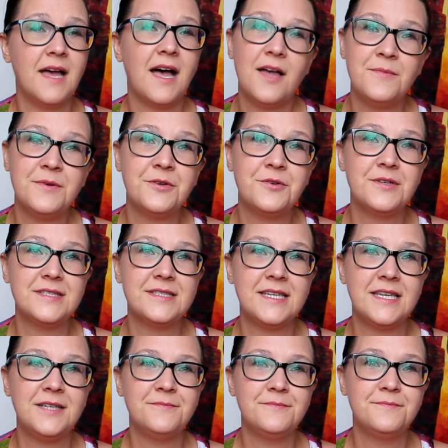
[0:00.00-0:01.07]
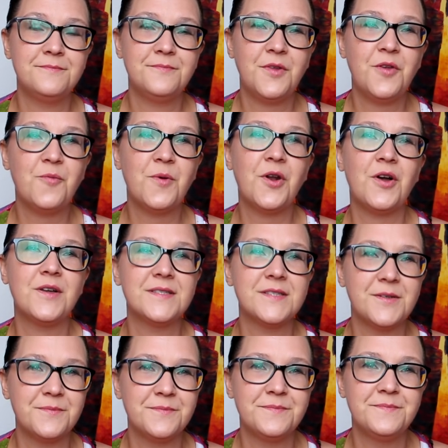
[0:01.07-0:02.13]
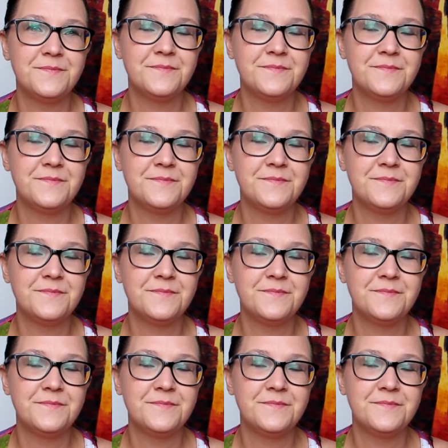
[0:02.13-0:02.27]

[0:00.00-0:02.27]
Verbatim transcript: I've been Christy, you've been awesome.